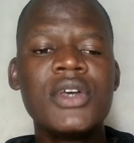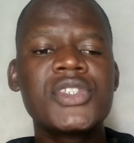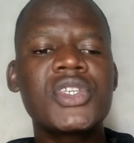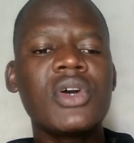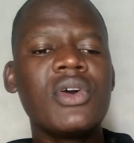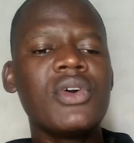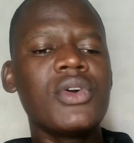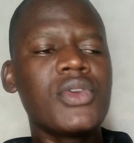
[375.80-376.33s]

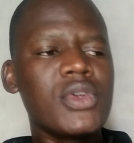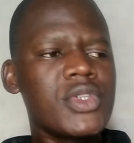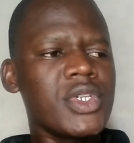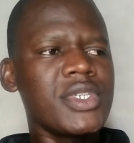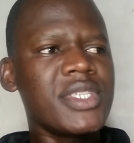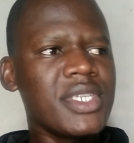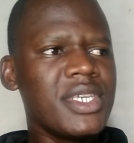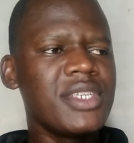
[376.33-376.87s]
So
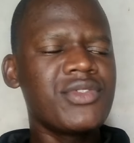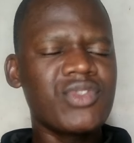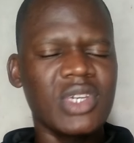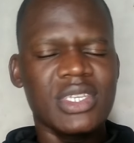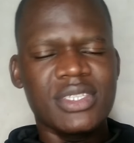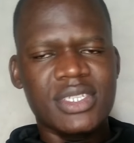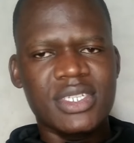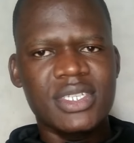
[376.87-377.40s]
Ruto's
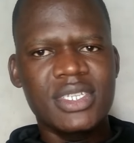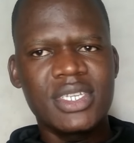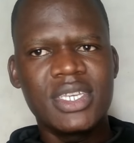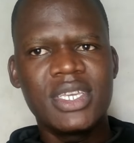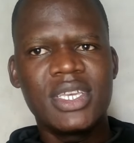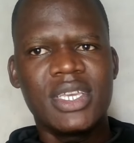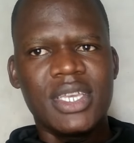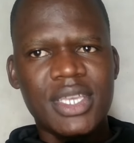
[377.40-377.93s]
interest
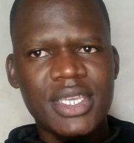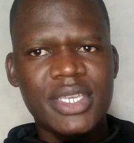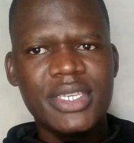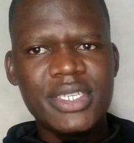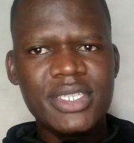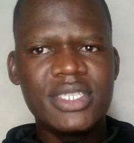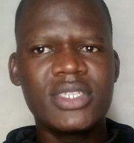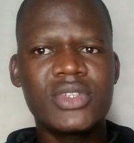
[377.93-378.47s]

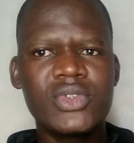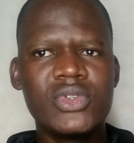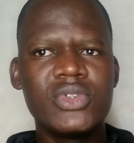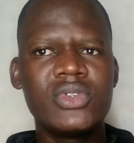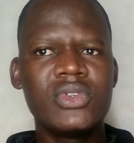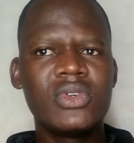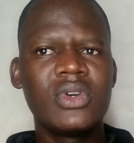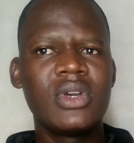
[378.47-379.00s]
is
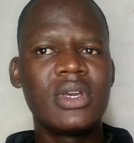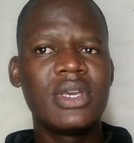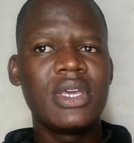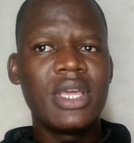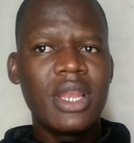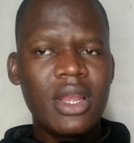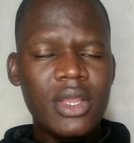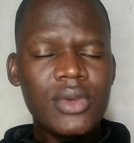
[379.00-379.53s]
to
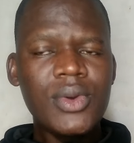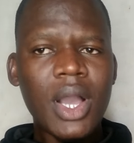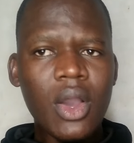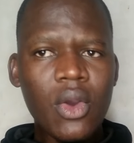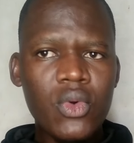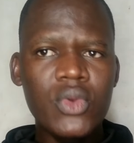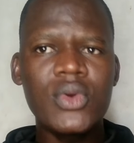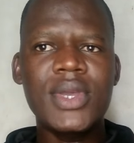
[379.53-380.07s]
lure
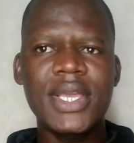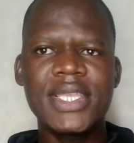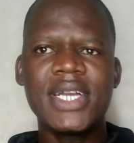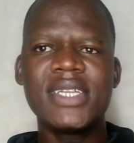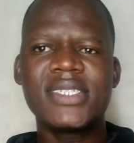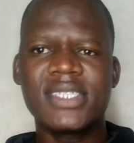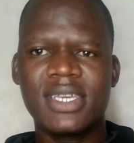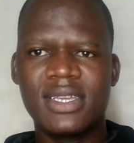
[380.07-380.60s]
Uhuru
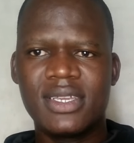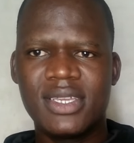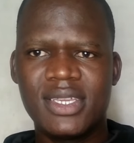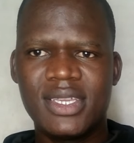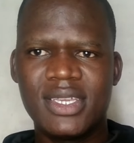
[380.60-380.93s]
Kenyatta,